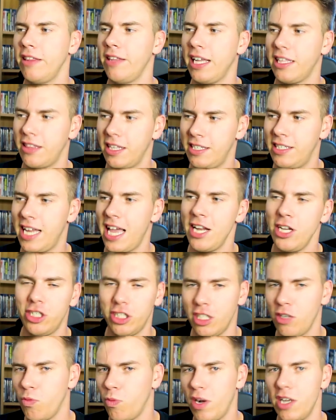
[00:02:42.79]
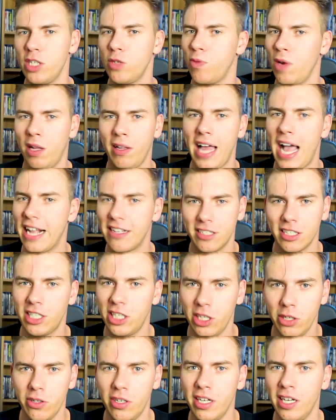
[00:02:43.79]
Like the tension was well
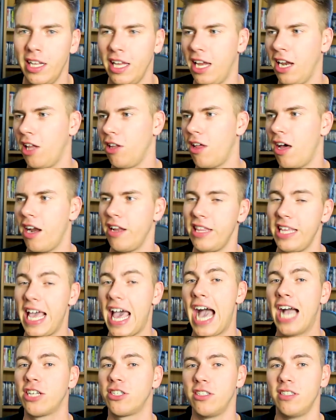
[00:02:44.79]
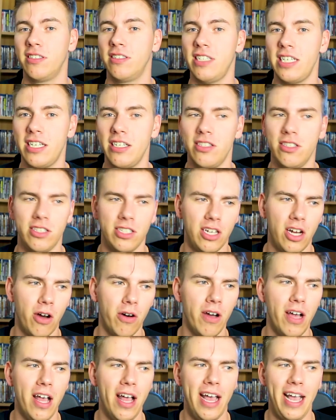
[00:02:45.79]
executed and a lot of the action scenes, you
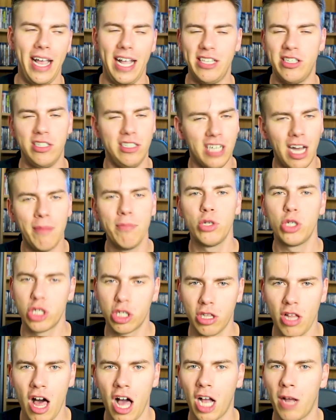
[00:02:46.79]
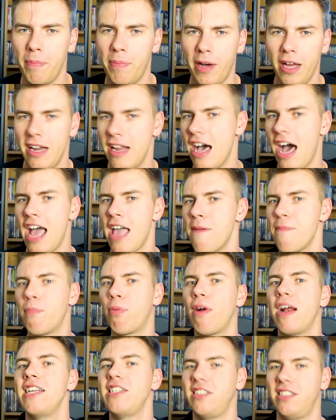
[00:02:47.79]
know, it's dumb schlock, but I
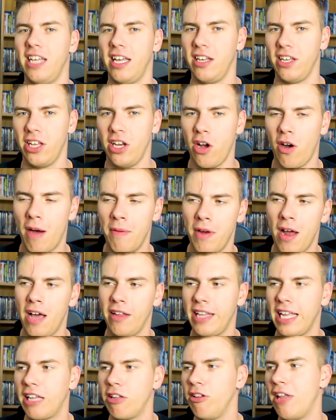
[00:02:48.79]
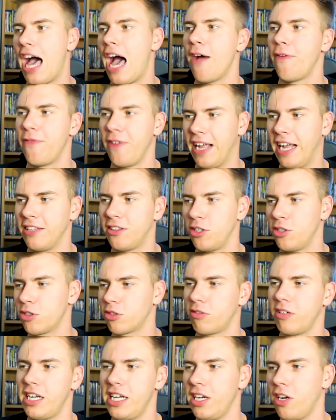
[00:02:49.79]
embraced it. You know, I'm not like laughing at the
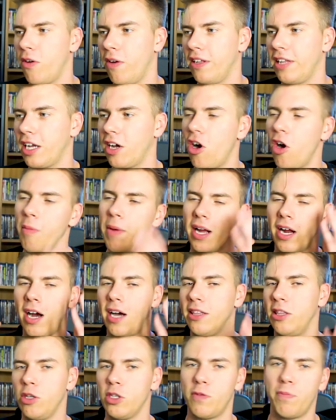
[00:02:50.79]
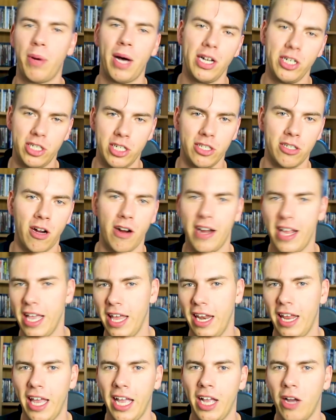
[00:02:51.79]
screen going like, oh my God, those punches aren't
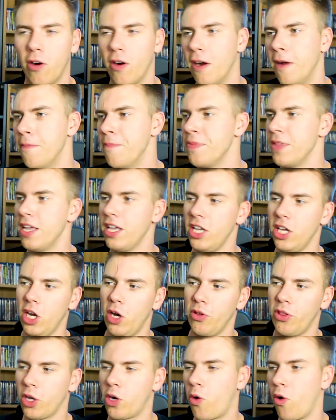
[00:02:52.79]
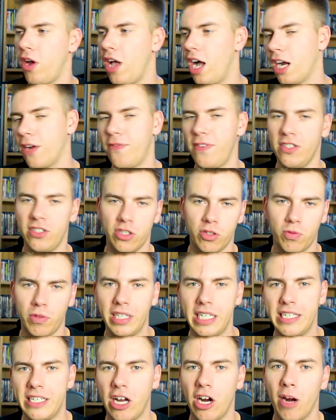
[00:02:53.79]
hitting, or, you know, the choreography is just
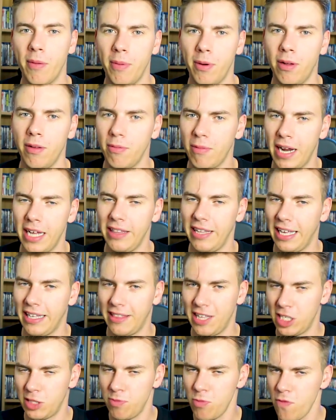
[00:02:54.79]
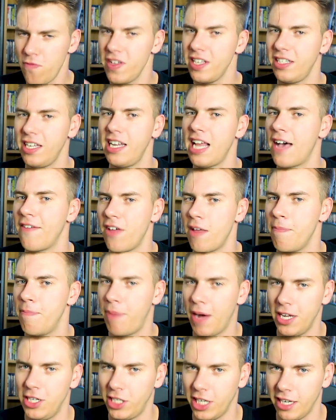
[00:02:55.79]
really terrible, right? Like this movie did have a
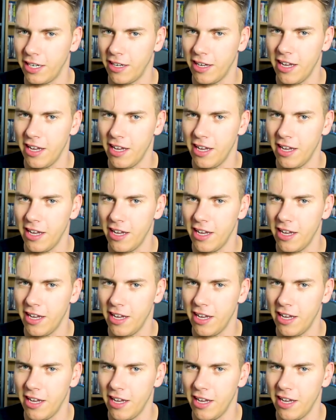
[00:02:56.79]
budget.